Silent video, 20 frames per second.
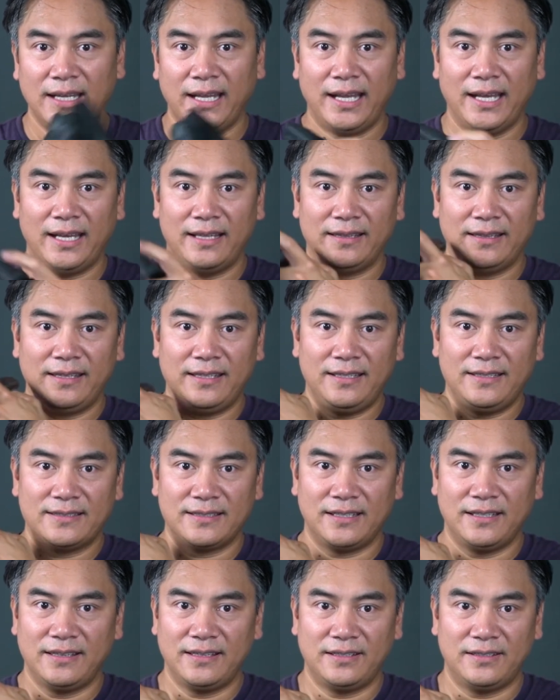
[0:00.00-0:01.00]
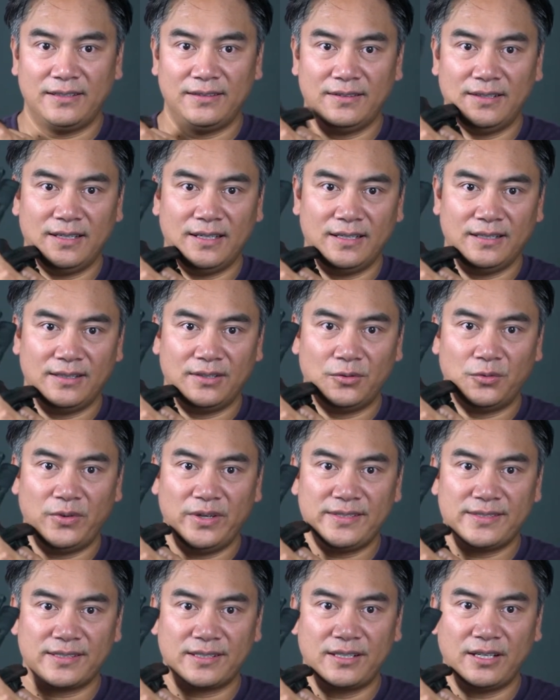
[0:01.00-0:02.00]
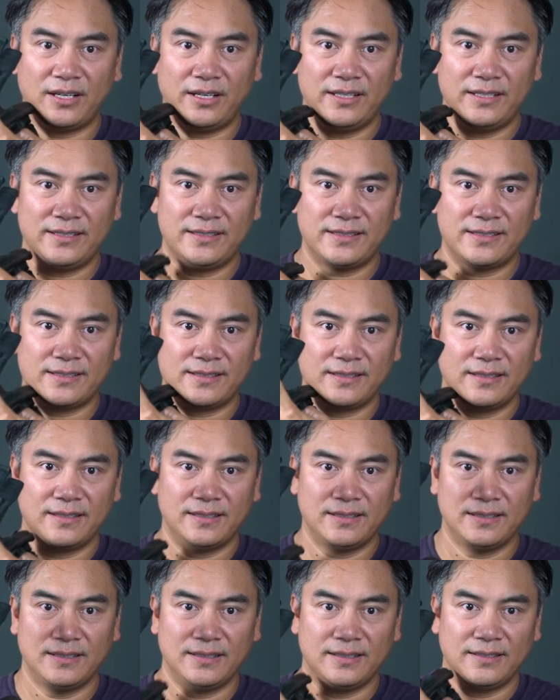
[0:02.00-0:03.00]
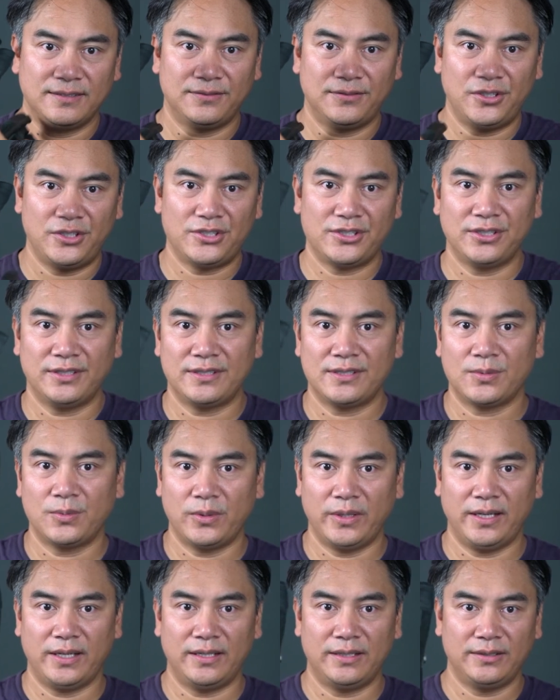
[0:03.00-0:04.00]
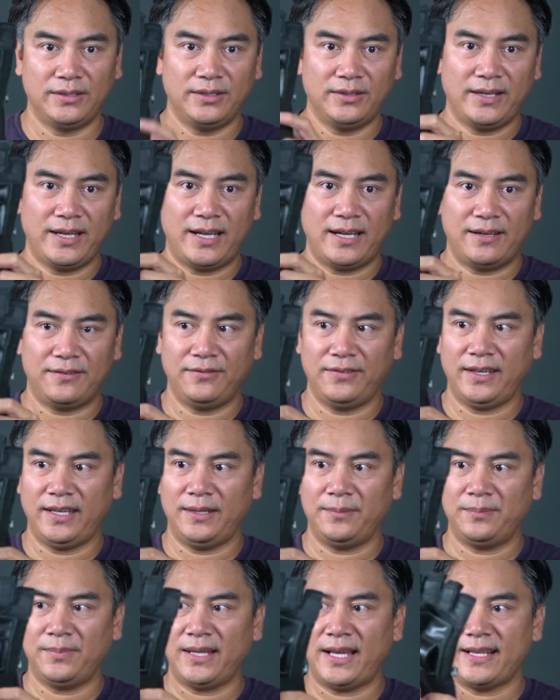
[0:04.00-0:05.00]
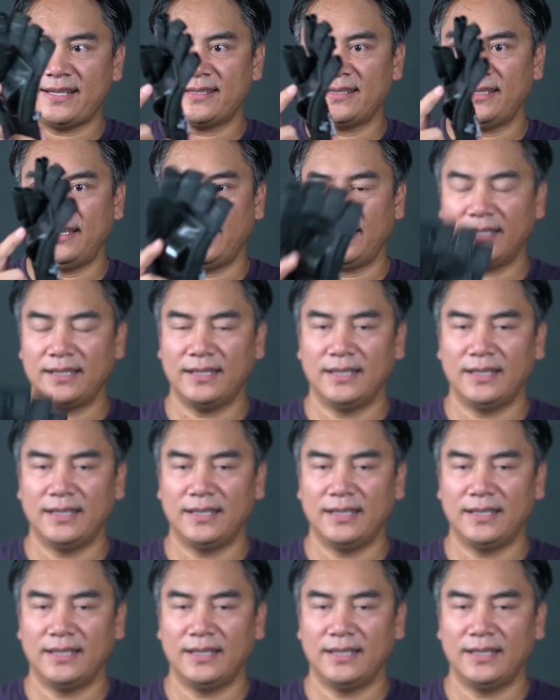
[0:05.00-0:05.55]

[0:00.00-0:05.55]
and these are the wrist guards versions, where you have a plastic